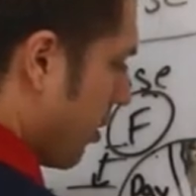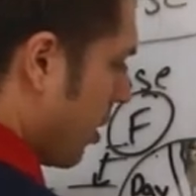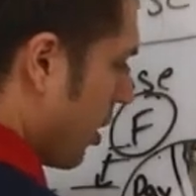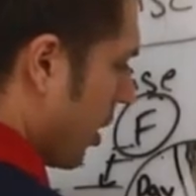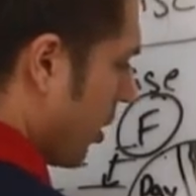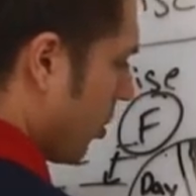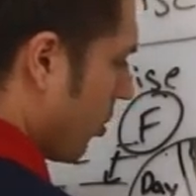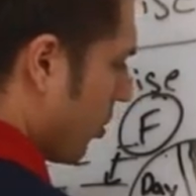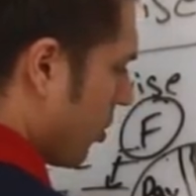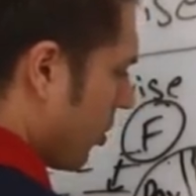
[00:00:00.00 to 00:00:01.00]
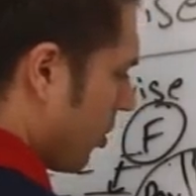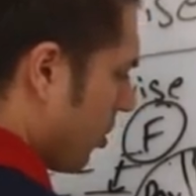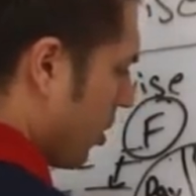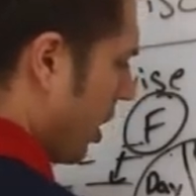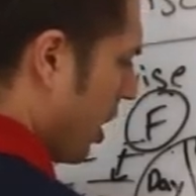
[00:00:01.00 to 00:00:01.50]
around
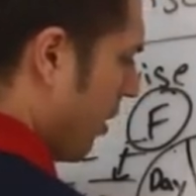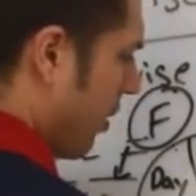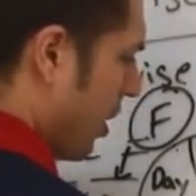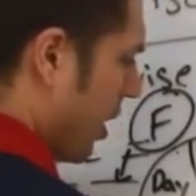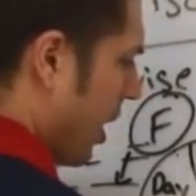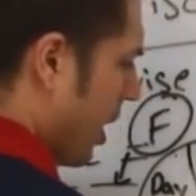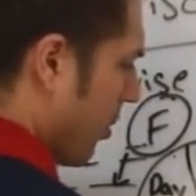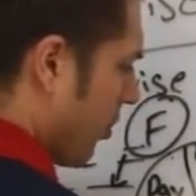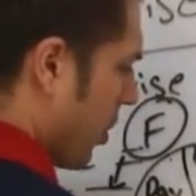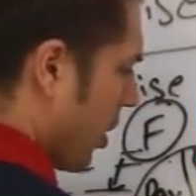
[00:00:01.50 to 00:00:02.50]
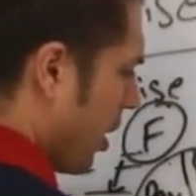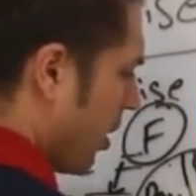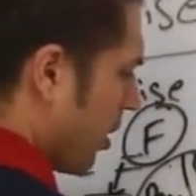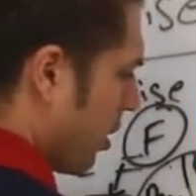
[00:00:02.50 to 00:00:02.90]
11 a.m. okay.